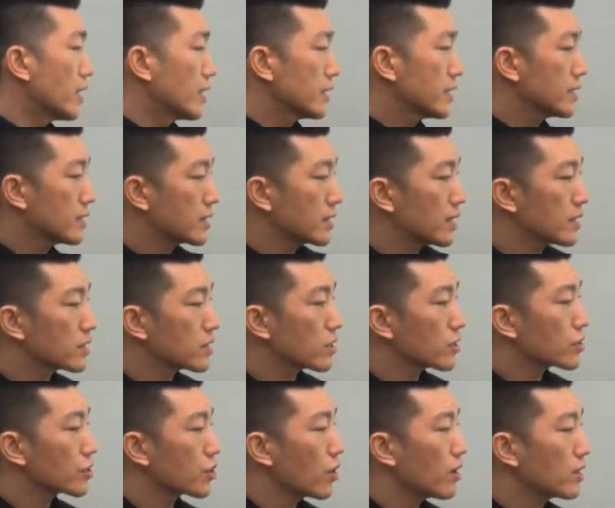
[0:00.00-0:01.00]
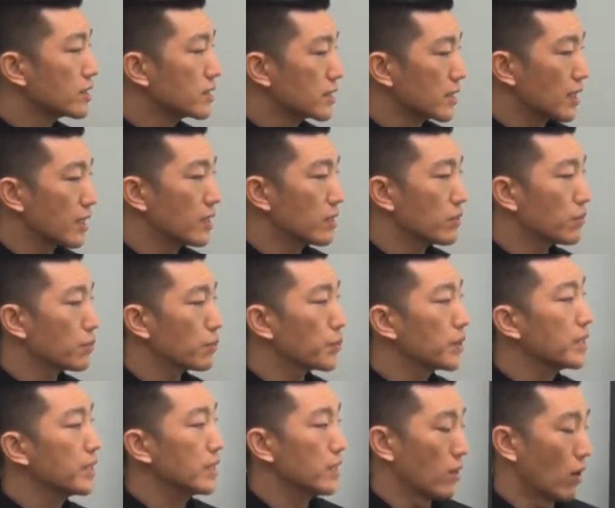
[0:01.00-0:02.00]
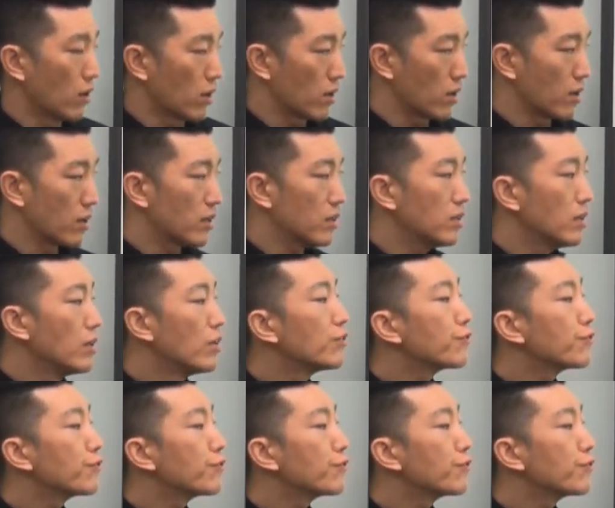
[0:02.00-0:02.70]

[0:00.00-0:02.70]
He says, Shaw said, we are